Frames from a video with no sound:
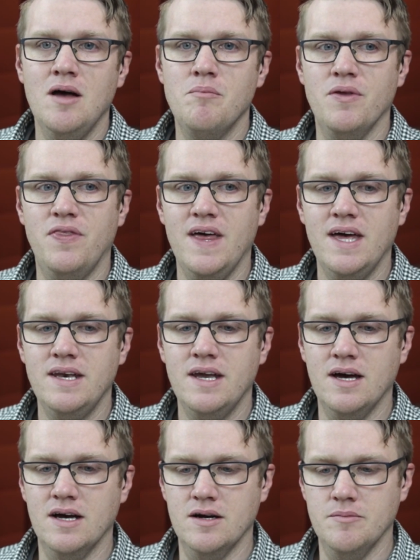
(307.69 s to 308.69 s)
But then
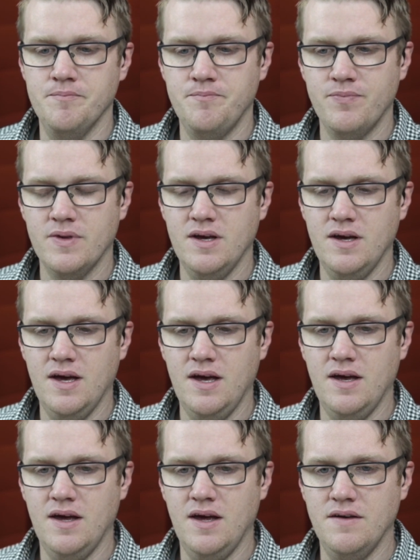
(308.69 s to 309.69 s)

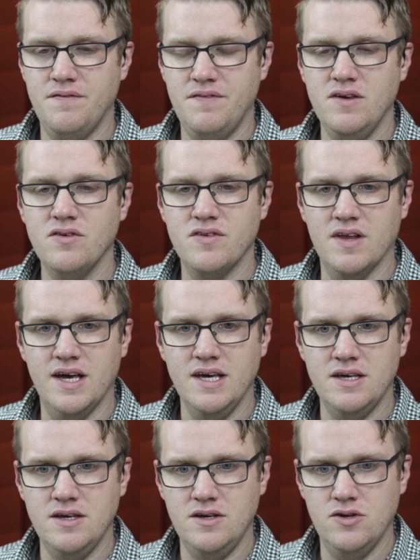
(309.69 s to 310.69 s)
it feels
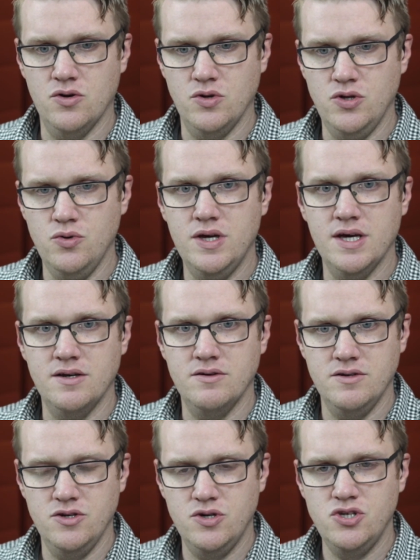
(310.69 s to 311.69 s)
like you can
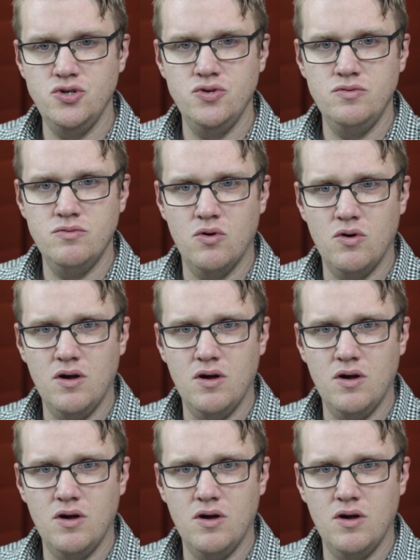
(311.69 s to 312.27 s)
do